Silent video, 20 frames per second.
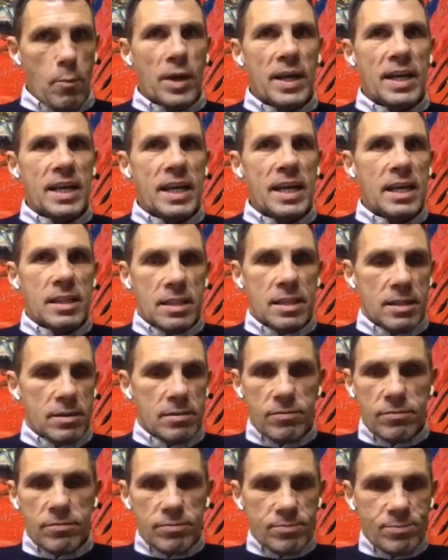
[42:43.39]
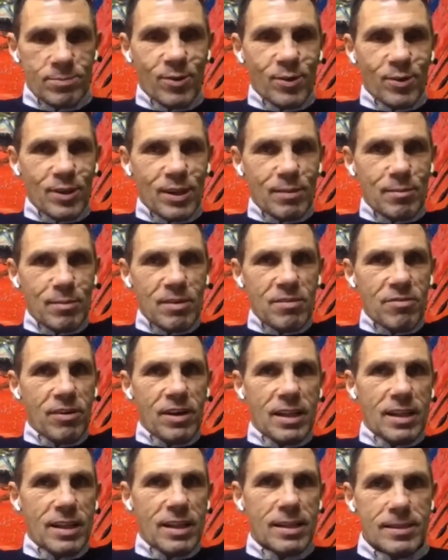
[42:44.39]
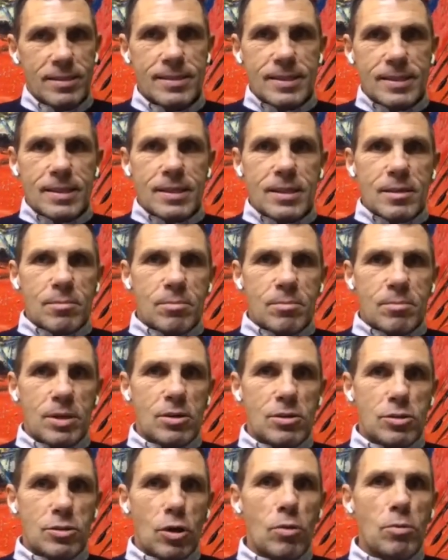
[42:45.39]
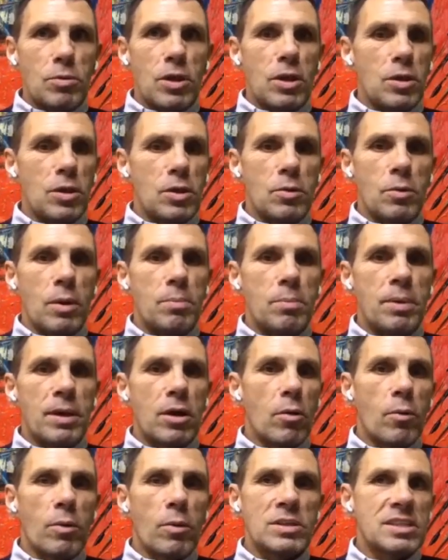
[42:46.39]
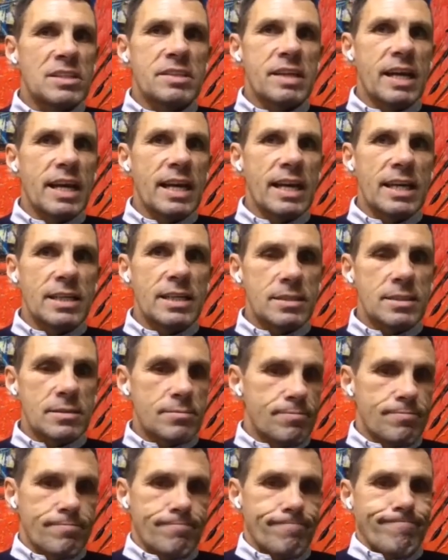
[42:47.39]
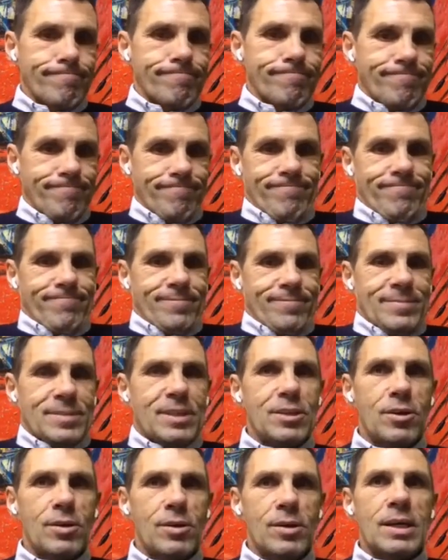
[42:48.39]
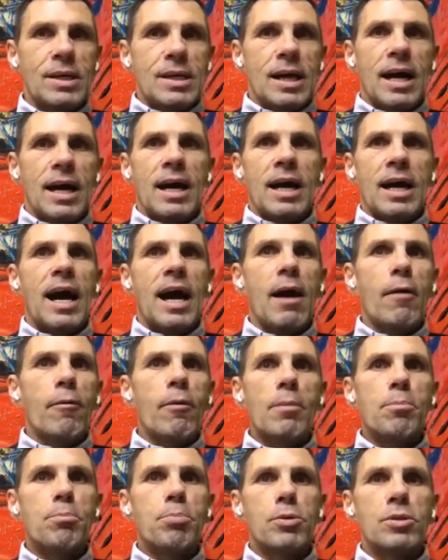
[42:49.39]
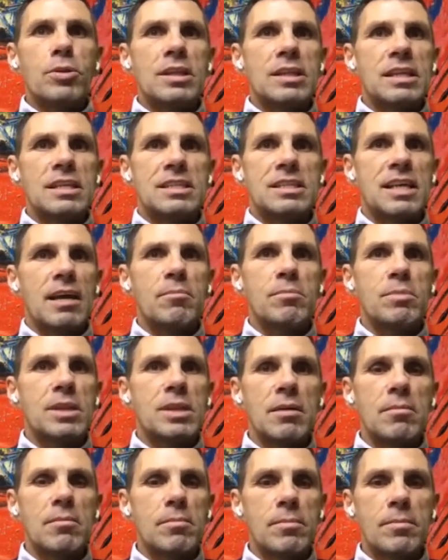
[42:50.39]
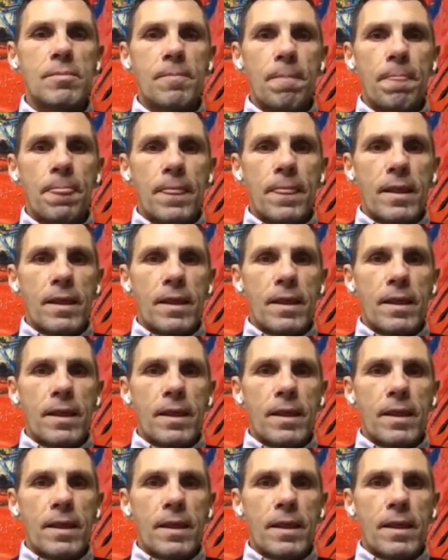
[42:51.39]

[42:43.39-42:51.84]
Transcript: we need for the midfield, because obviously you will pick always strikers. How I put in the same team